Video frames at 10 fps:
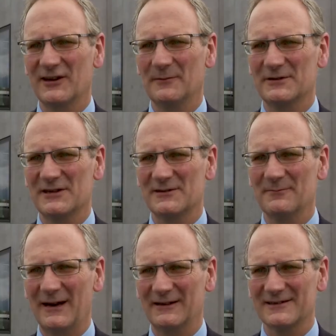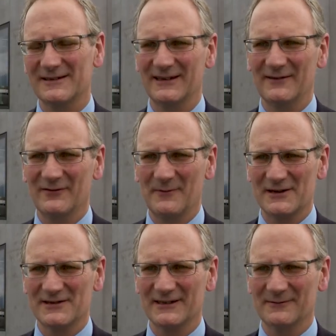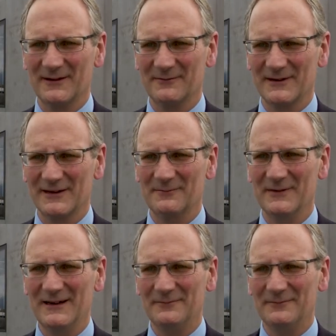the competition panels and the information that went with them.